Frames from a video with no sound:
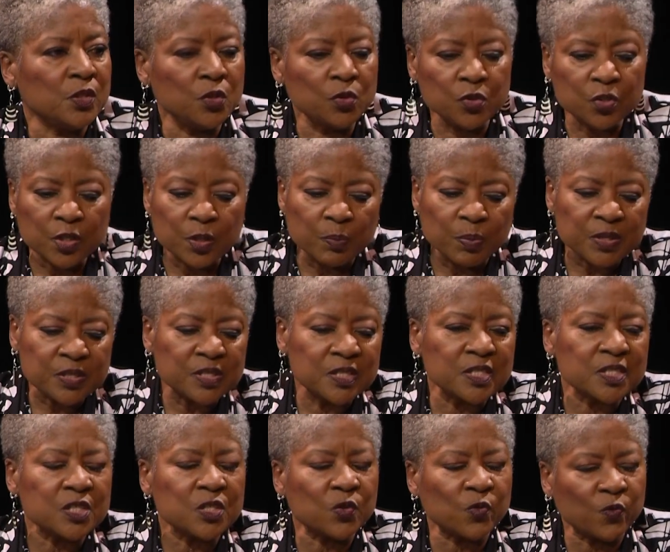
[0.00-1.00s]
Usually
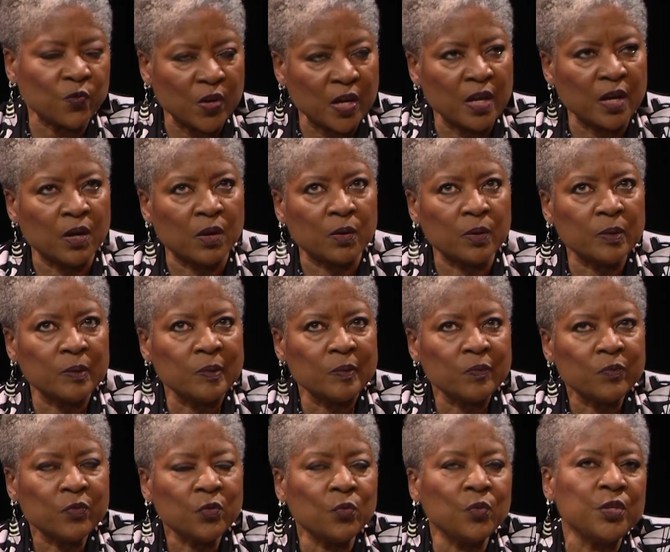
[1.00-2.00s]
businesses fail
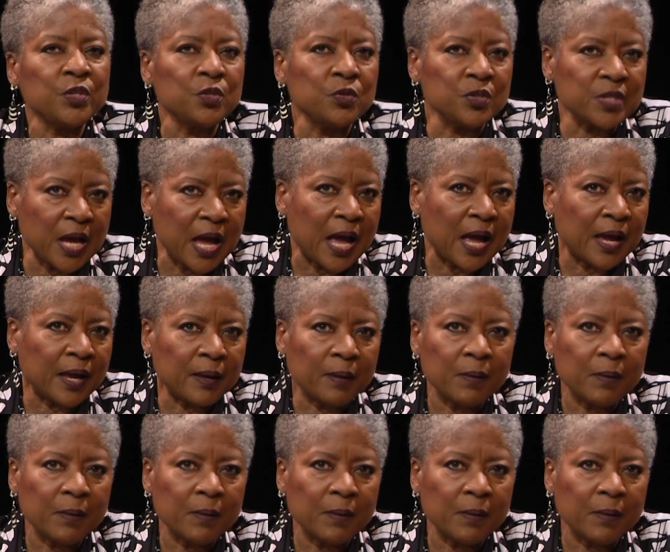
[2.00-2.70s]
when you die.